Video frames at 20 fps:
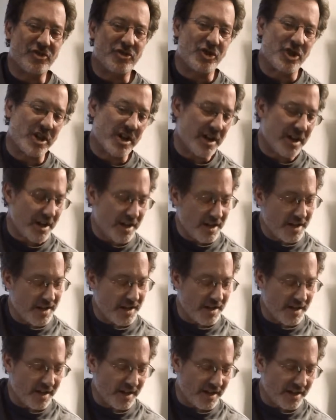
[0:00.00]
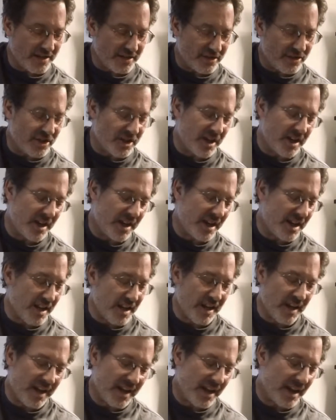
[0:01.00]
G, D,
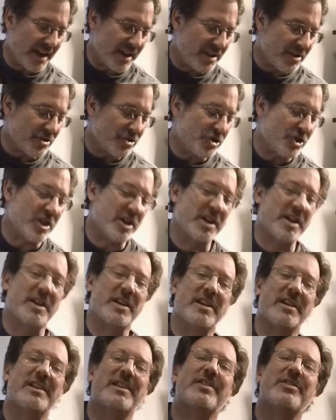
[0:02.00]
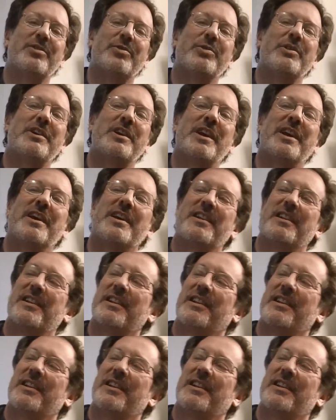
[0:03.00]
G. Do it again.